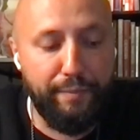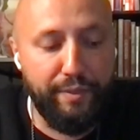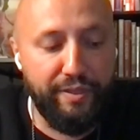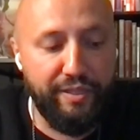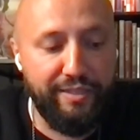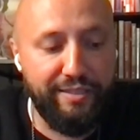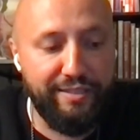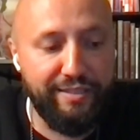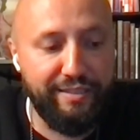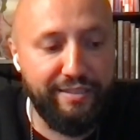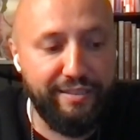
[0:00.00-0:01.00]
but
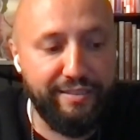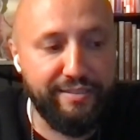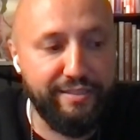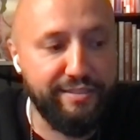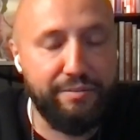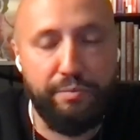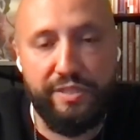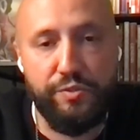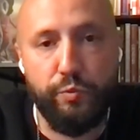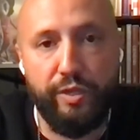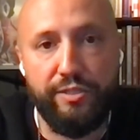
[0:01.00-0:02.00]
it's the
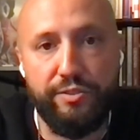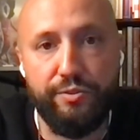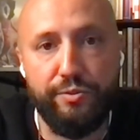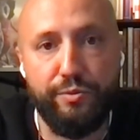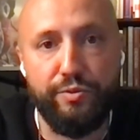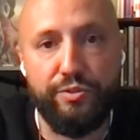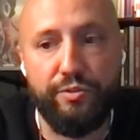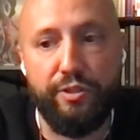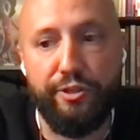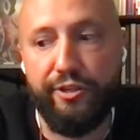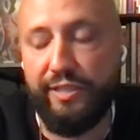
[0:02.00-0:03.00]
best way to
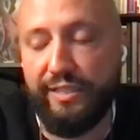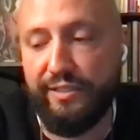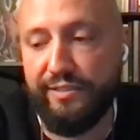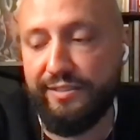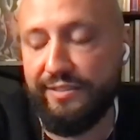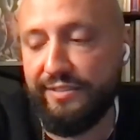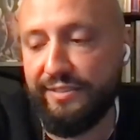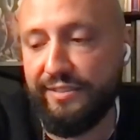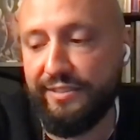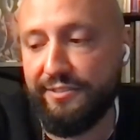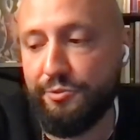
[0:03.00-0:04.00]
learn. And
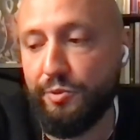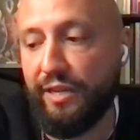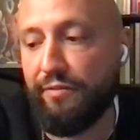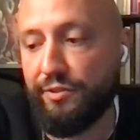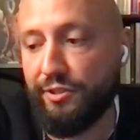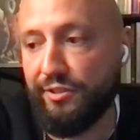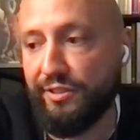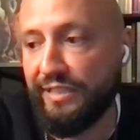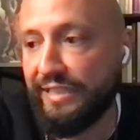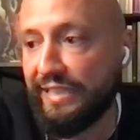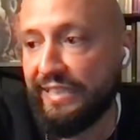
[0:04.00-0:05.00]
whoever
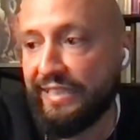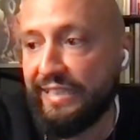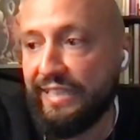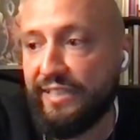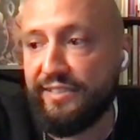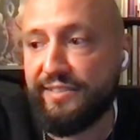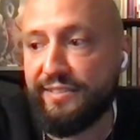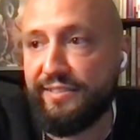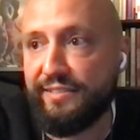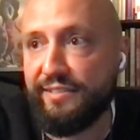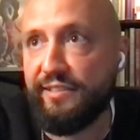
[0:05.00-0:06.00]

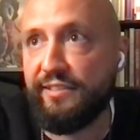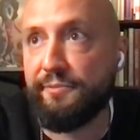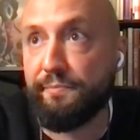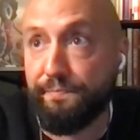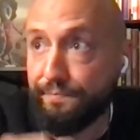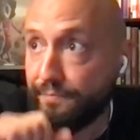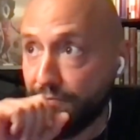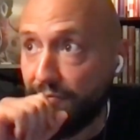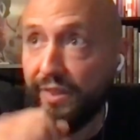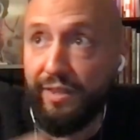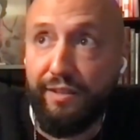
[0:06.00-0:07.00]
is
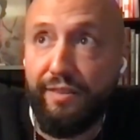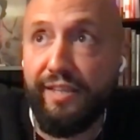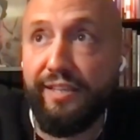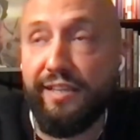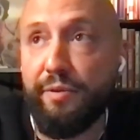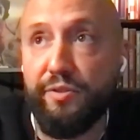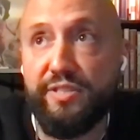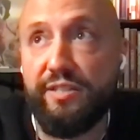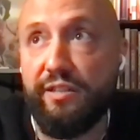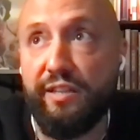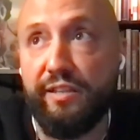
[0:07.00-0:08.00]
thinking about
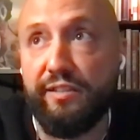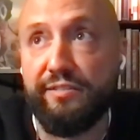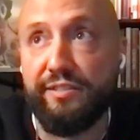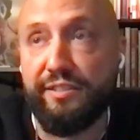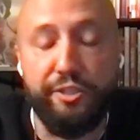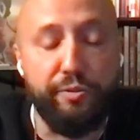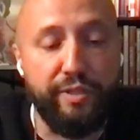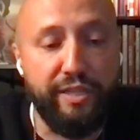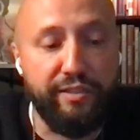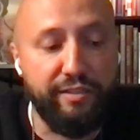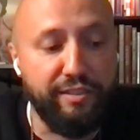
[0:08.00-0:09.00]
starting a
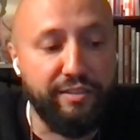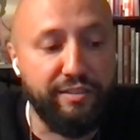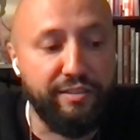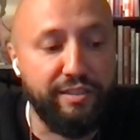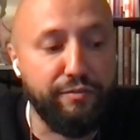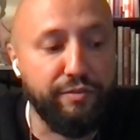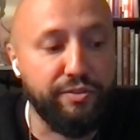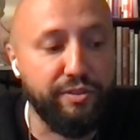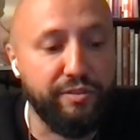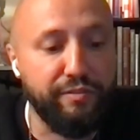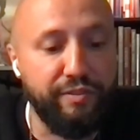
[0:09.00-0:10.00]
career in
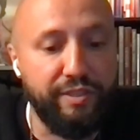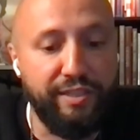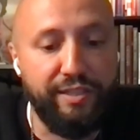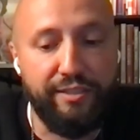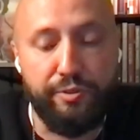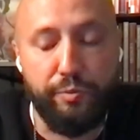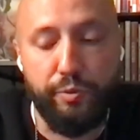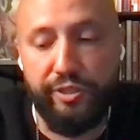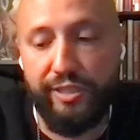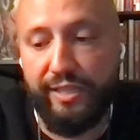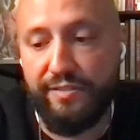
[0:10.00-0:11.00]
photography or
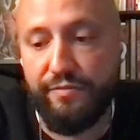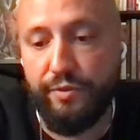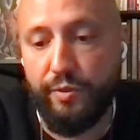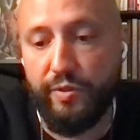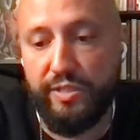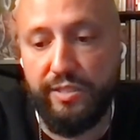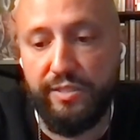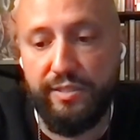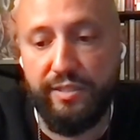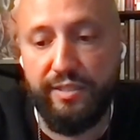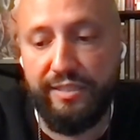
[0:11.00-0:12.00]
working as a photo
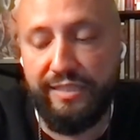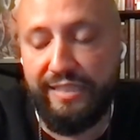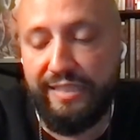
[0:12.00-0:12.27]
assistant,